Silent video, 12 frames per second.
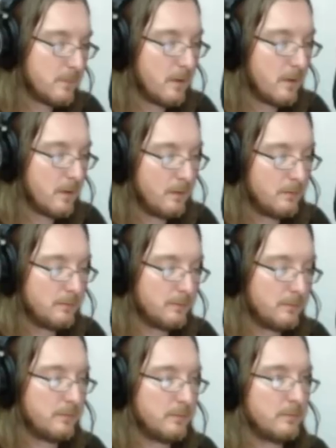
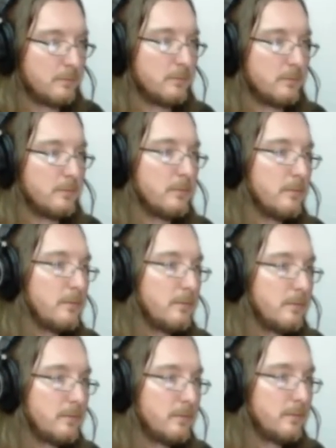
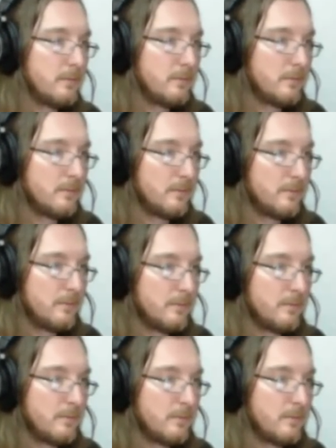
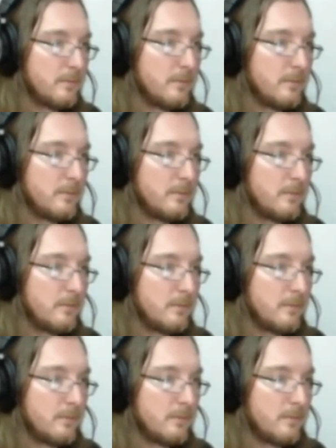
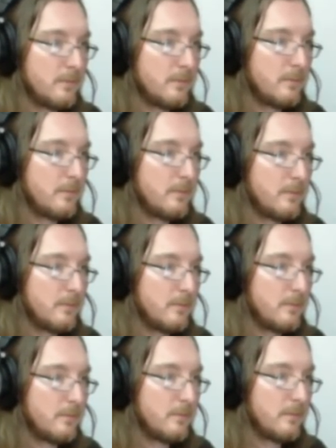
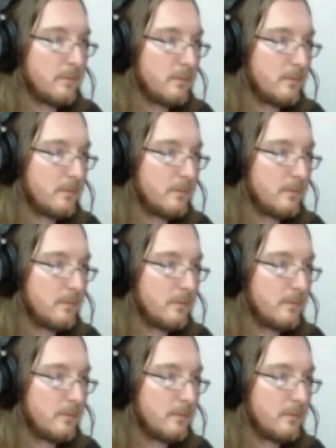[no speech]